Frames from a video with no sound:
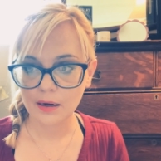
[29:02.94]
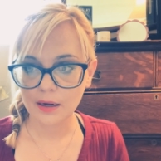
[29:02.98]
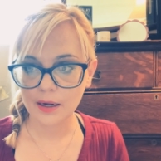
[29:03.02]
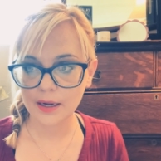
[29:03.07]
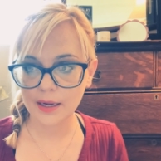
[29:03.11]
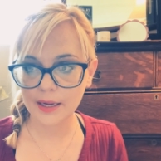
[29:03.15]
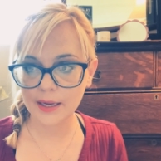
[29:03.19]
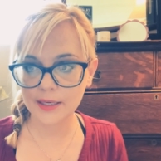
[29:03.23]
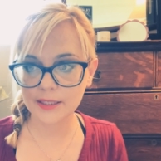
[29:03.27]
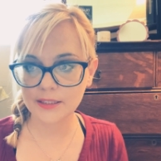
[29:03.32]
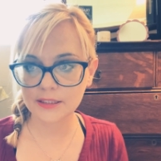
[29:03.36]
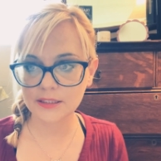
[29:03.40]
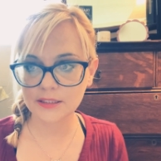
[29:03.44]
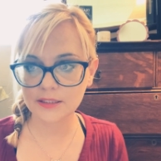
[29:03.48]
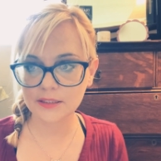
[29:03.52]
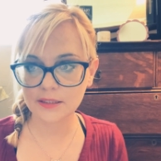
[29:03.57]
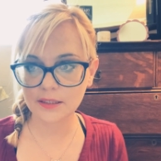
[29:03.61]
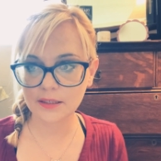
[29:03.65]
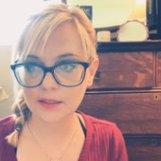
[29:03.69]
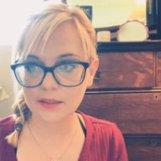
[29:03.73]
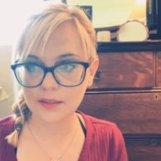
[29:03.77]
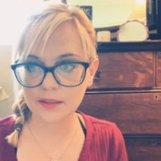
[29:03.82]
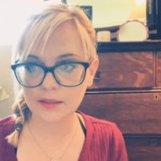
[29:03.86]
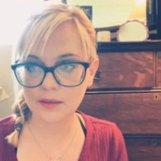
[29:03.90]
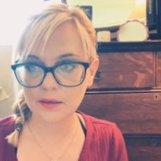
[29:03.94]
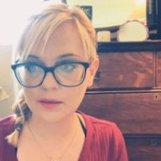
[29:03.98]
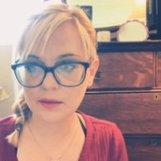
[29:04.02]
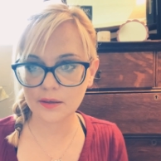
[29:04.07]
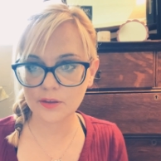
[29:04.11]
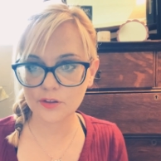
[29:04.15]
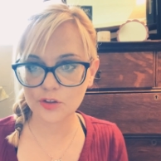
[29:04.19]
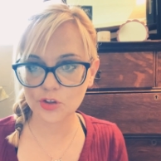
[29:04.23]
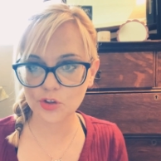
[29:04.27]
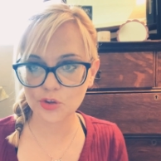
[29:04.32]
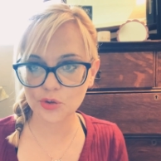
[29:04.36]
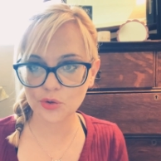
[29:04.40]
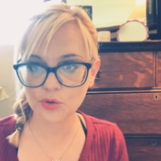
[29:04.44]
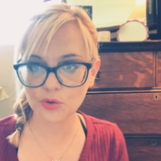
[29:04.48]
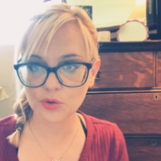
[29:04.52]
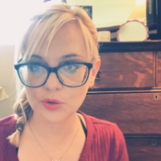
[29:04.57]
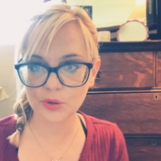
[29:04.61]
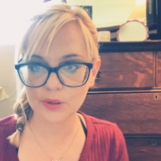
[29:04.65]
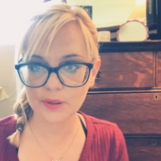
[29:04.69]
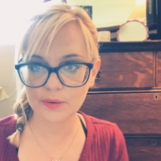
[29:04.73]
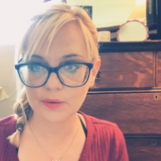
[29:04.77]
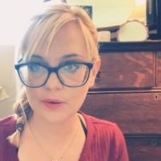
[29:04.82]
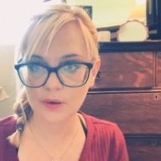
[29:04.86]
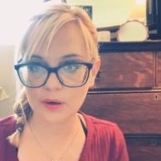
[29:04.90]
is to
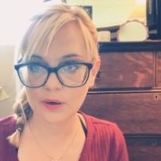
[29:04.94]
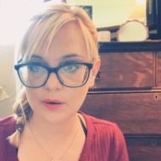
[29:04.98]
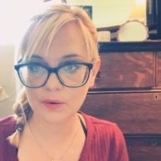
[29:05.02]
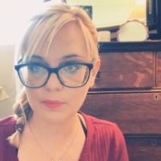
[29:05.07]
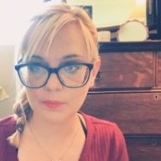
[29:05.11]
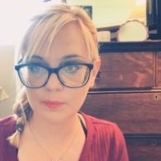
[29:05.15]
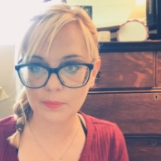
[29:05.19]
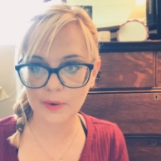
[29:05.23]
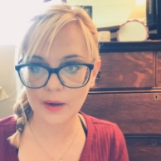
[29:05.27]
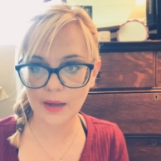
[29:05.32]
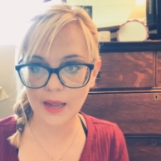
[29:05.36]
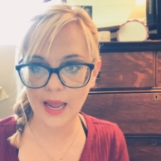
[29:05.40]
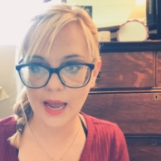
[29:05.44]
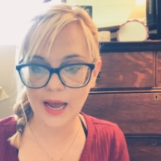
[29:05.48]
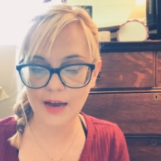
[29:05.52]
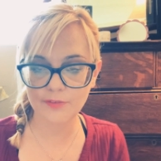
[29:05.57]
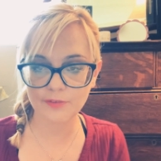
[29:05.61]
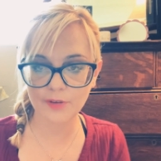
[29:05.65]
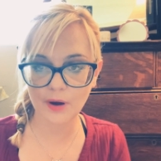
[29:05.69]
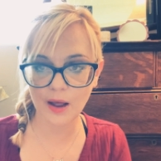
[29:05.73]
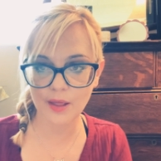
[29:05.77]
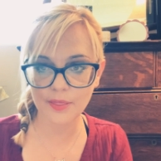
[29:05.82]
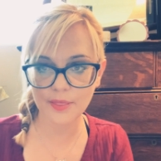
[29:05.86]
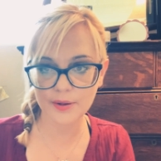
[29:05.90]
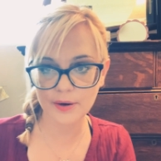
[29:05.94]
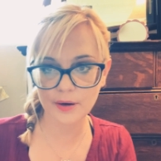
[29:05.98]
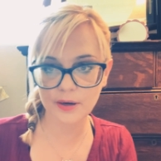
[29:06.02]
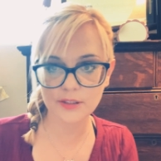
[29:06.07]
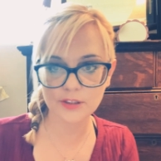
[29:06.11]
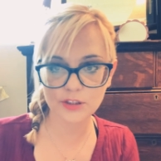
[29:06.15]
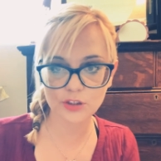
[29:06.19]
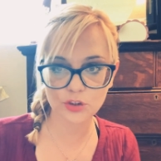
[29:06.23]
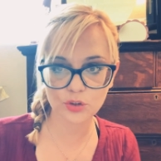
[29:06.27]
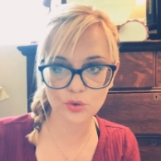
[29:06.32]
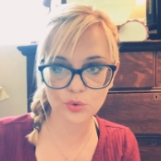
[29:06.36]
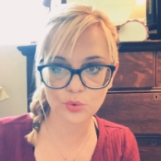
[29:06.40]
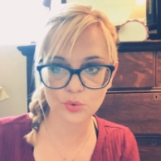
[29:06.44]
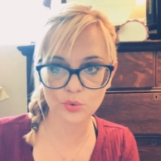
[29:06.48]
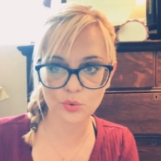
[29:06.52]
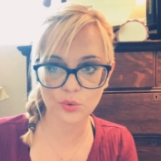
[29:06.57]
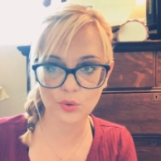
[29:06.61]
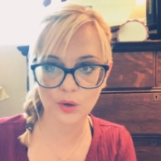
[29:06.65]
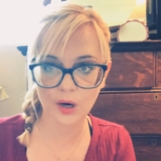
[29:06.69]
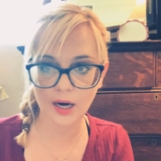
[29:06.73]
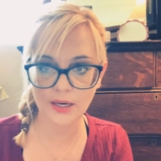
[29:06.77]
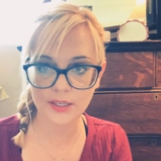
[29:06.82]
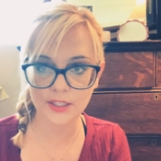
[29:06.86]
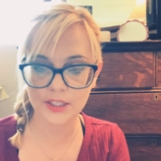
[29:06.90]
have others who
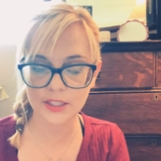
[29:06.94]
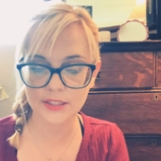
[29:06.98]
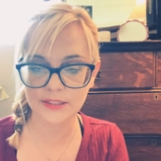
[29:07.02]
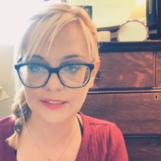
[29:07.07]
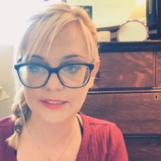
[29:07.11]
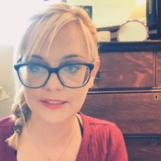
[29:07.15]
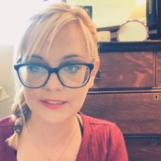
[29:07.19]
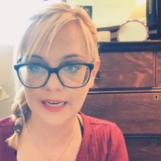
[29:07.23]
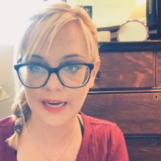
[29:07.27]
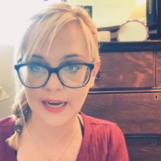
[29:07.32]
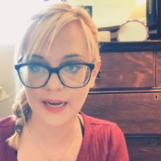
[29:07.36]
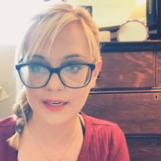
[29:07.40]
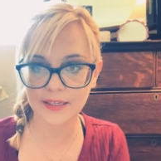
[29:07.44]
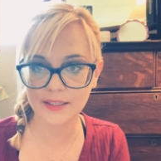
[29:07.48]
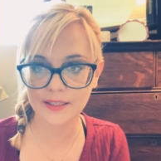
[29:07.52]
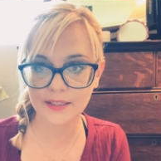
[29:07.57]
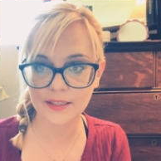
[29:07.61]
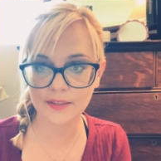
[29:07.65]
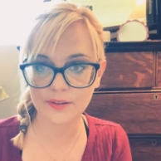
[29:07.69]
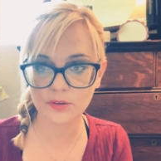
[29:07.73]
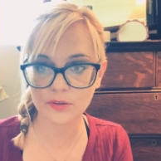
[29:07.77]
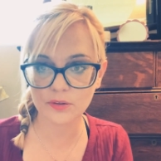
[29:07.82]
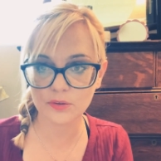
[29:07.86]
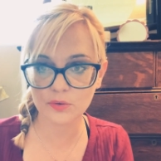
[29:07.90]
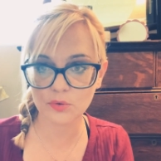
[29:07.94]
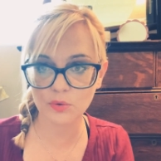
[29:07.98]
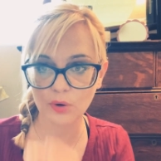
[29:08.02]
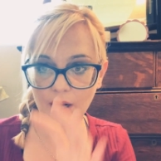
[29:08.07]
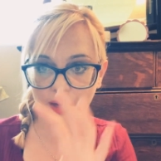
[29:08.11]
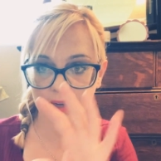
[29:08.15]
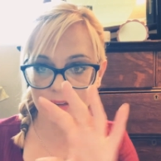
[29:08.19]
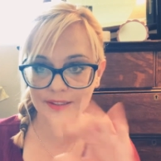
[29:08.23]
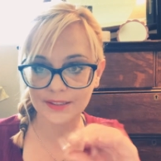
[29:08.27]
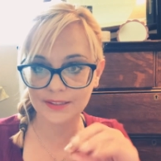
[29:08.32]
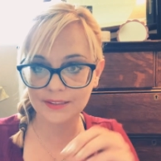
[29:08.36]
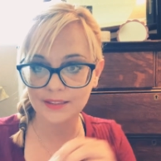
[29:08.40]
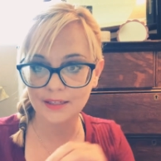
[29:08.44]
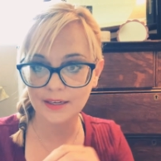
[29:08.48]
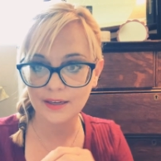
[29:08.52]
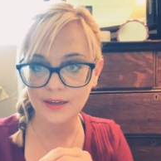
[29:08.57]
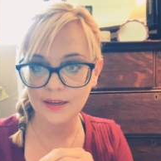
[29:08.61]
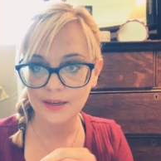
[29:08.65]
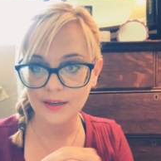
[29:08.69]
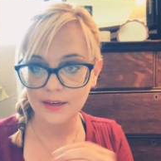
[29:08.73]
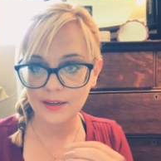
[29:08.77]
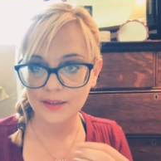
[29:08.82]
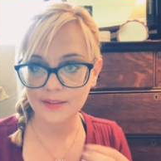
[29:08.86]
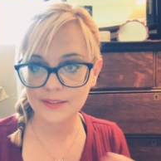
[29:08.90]
understand, who are on
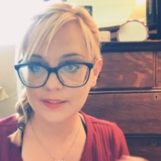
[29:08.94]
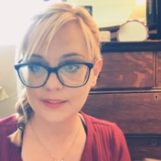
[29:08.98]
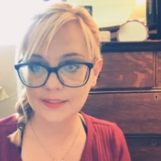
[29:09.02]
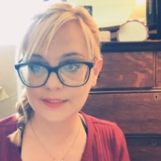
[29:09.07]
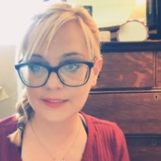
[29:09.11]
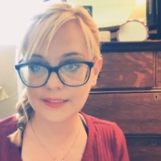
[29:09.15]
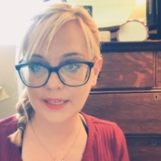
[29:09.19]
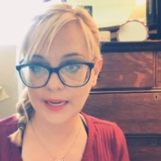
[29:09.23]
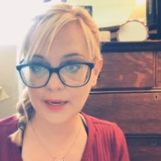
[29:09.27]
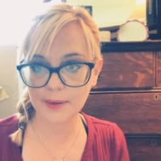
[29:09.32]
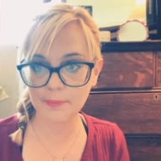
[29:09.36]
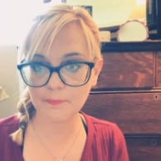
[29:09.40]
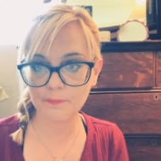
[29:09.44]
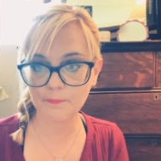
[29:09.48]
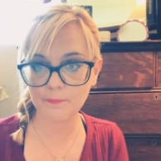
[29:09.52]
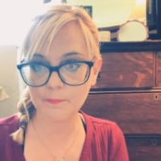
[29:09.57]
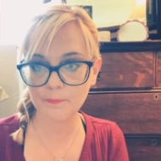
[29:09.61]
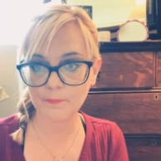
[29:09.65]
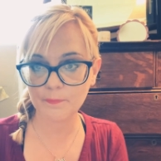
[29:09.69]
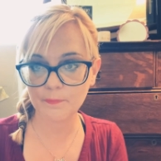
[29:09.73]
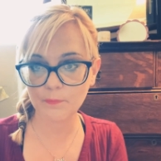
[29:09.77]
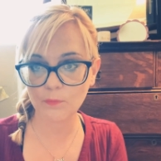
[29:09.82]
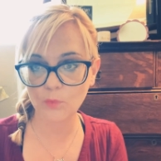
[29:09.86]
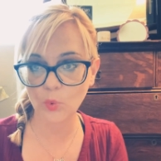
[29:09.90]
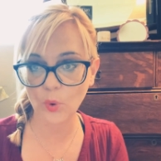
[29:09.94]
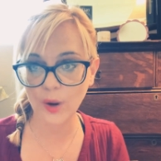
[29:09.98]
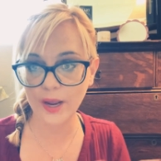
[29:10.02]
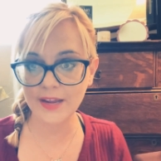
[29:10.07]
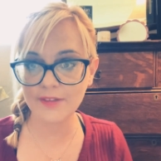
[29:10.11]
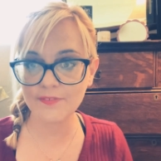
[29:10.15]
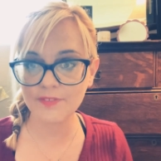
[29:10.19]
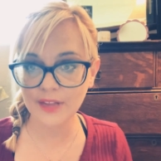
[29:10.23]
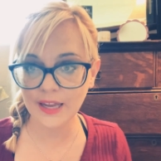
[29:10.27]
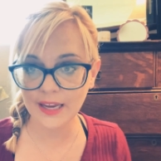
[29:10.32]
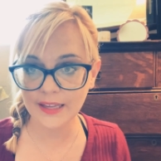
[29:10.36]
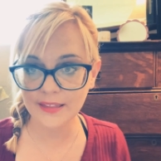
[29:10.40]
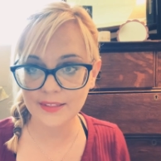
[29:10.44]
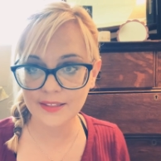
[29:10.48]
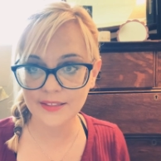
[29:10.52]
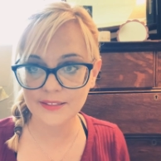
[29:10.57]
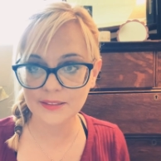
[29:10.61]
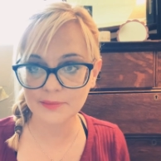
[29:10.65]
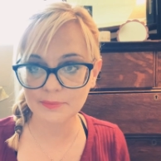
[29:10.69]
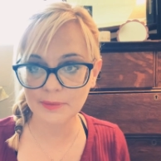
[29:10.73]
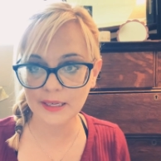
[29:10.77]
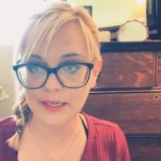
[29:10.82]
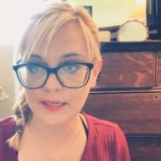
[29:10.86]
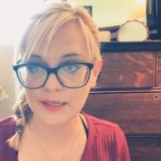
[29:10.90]
the, the same wavelength as
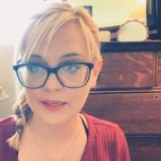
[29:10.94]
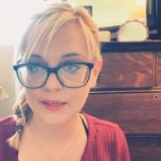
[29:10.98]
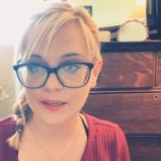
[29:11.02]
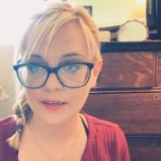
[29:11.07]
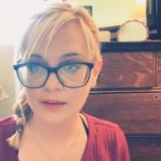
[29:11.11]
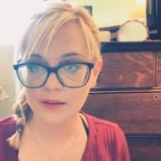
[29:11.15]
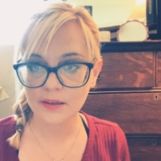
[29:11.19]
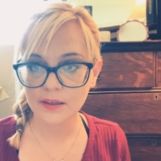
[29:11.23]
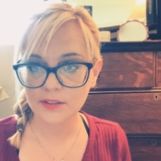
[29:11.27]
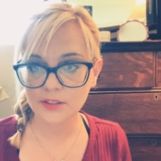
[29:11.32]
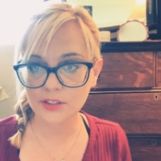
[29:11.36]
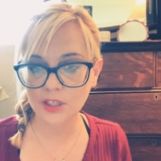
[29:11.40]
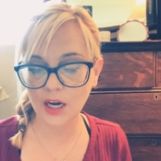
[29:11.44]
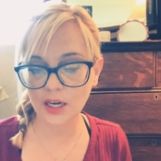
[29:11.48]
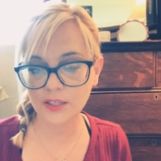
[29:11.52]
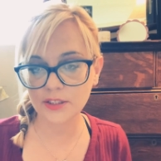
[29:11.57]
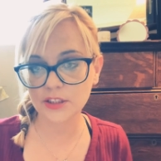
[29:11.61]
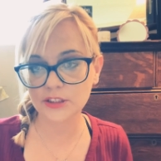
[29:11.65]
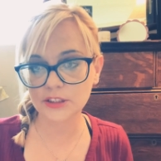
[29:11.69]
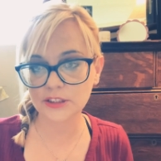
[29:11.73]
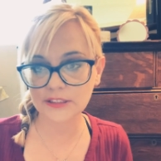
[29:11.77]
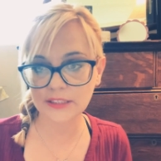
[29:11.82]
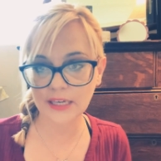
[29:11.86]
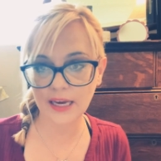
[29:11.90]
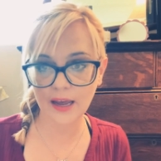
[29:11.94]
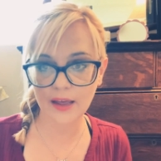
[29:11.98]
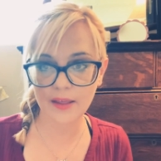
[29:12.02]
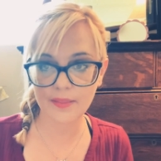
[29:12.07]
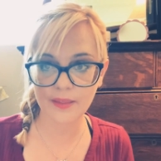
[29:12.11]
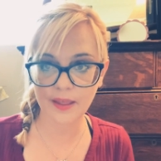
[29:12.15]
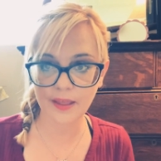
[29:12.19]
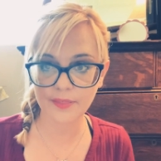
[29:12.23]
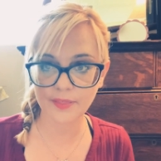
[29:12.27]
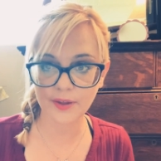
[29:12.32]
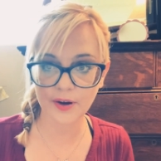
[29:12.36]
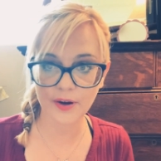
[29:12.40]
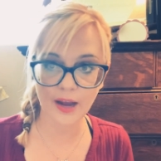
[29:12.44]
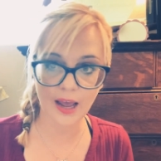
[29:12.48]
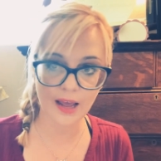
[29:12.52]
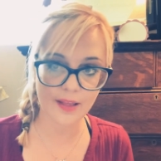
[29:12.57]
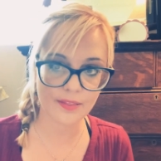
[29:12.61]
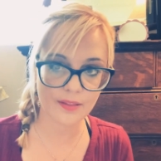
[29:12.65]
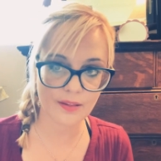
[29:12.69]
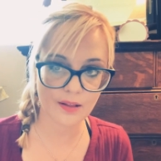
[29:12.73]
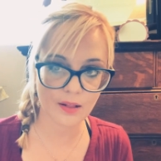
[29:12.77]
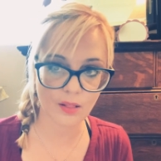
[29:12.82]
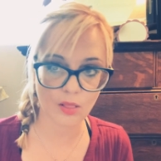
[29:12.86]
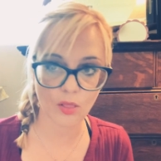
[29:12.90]
me, to understand that they're not
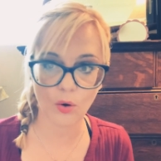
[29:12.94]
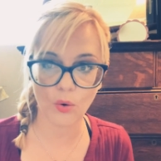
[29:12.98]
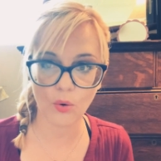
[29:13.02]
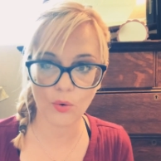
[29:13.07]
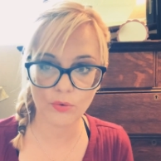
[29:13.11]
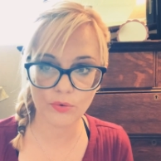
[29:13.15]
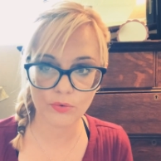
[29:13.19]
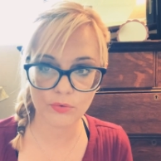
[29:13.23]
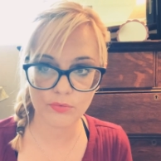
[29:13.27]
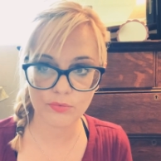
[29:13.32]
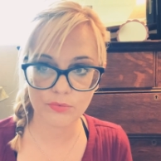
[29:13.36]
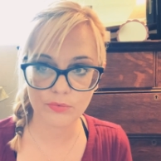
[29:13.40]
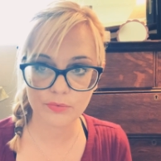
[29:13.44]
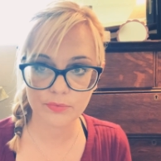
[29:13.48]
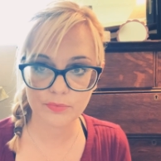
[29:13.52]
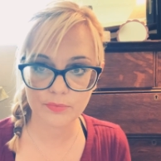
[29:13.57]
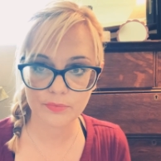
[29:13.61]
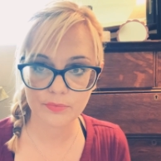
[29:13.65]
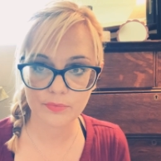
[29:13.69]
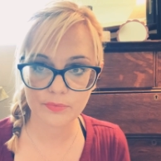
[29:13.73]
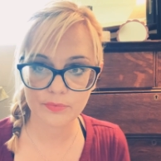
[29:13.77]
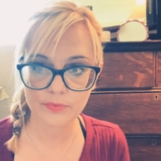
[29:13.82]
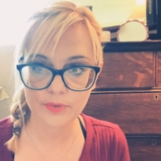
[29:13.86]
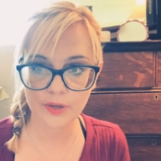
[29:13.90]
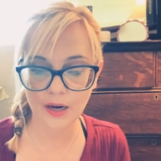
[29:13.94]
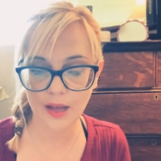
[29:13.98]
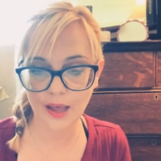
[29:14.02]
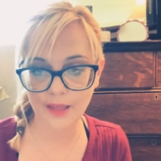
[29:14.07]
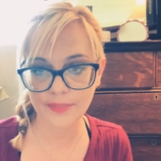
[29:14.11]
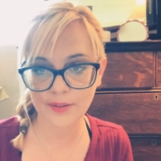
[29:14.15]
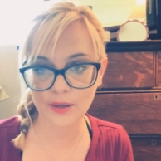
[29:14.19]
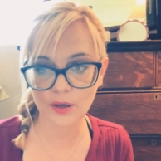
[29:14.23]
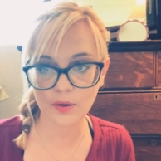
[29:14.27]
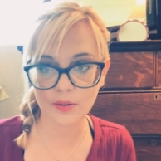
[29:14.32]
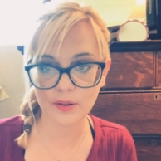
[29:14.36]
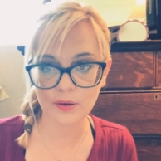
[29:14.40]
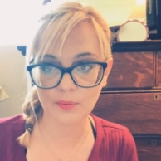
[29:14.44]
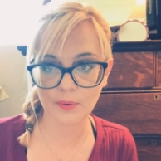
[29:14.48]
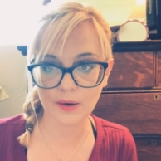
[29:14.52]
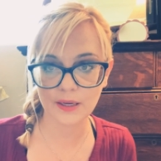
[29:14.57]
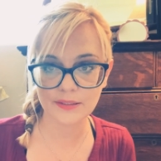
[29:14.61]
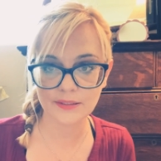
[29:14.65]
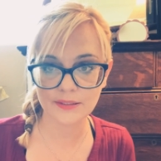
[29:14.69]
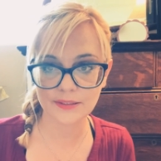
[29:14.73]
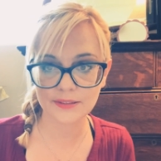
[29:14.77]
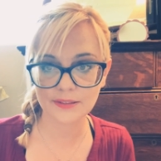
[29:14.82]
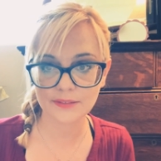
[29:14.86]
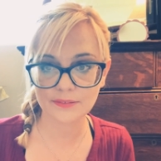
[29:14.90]
alone. They're not the only
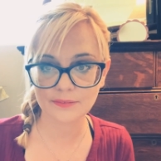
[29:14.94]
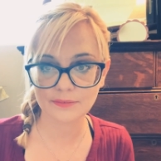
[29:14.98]
ones.